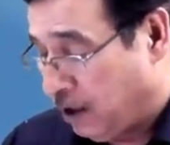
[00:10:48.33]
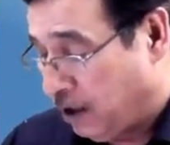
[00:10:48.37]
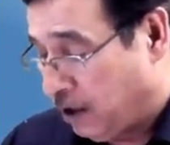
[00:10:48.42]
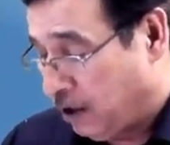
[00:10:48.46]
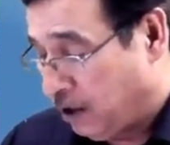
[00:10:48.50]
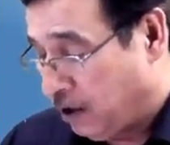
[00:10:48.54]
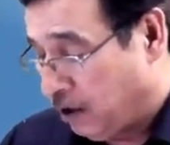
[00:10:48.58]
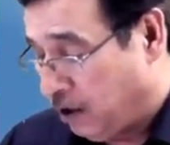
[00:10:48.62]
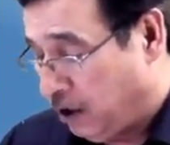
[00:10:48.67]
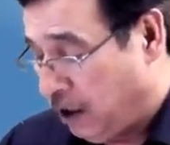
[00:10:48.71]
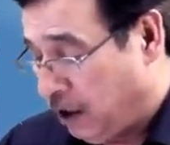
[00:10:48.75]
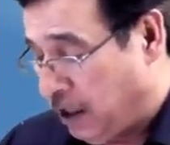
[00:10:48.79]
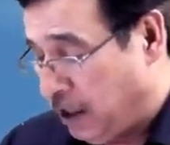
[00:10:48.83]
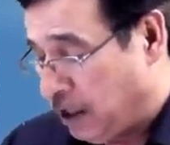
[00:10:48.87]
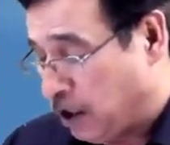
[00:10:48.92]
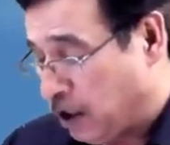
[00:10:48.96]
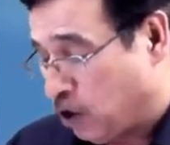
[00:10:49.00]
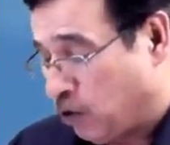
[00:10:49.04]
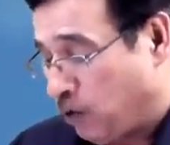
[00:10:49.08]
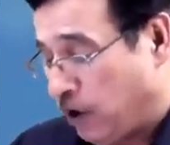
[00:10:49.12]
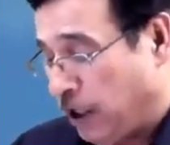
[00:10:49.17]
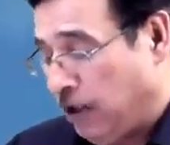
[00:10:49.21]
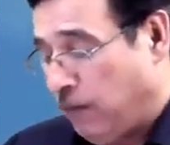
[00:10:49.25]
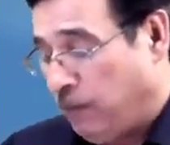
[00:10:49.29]
These
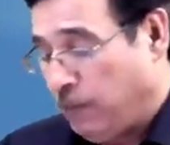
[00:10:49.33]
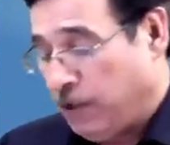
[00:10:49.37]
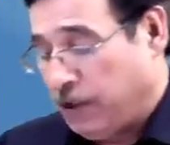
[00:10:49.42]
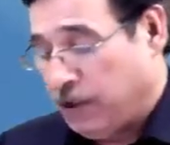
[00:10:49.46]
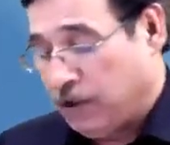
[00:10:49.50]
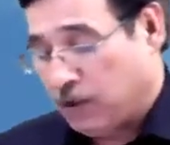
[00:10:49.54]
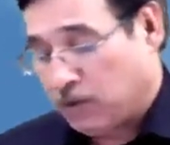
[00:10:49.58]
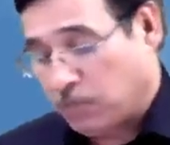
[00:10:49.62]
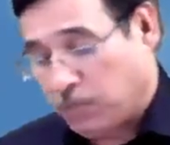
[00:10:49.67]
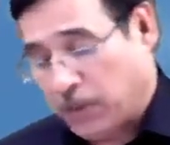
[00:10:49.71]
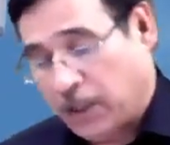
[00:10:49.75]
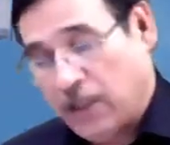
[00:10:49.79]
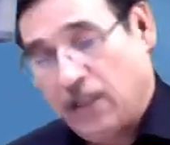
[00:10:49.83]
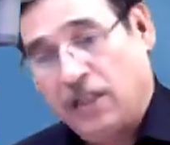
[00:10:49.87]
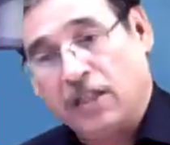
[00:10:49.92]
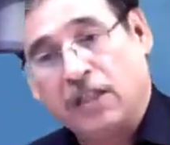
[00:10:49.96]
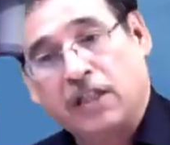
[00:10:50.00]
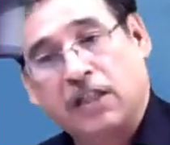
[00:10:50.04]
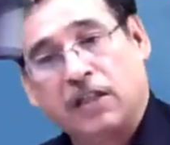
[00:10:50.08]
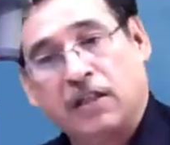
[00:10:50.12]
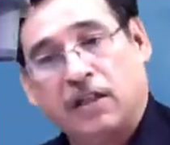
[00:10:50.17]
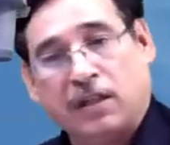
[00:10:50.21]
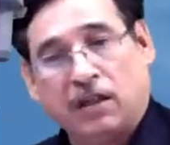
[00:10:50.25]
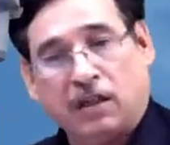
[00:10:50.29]
12 months means
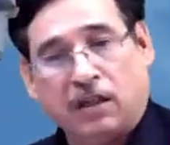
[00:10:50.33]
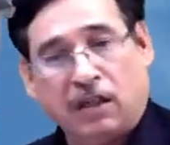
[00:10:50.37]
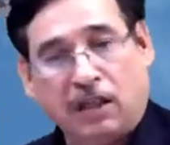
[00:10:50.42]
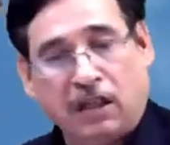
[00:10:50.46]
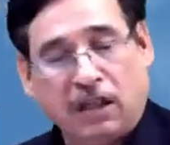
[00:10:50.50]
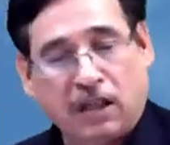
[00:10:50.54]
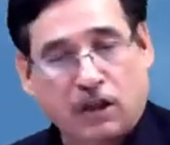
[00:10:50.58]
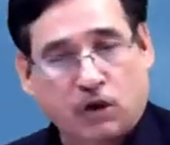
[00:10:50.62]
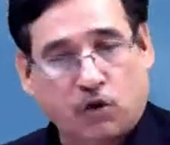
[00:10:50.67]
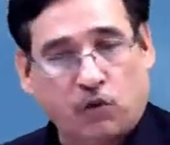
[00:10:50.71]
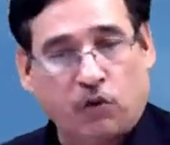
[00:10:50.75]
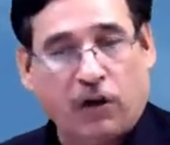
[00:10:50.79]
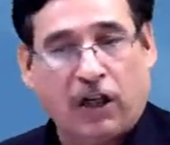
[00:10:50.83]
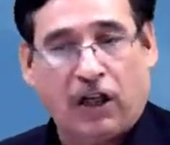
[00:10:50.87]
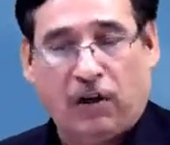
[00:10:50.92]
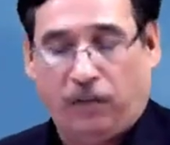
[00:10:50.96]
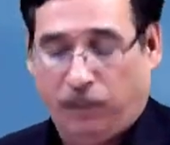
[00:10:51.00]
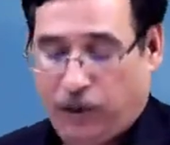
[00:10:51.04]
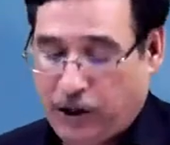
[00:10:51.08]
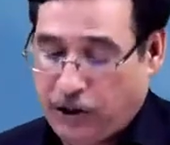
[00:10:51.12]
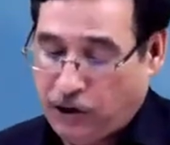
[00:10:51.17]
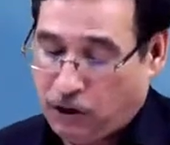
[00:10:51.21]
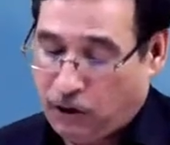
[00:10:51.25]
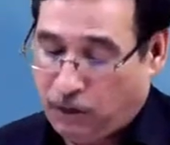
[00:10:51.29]
these 12
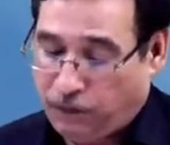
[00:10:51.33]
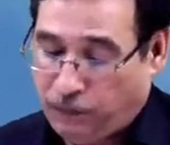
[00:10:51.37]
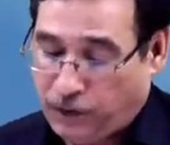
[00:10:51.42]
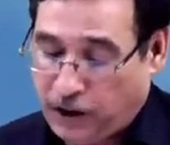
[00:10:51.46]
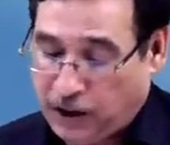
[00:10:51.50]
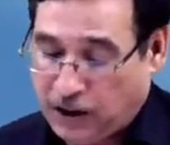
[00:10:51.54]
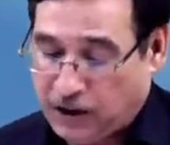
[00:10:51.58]
months of this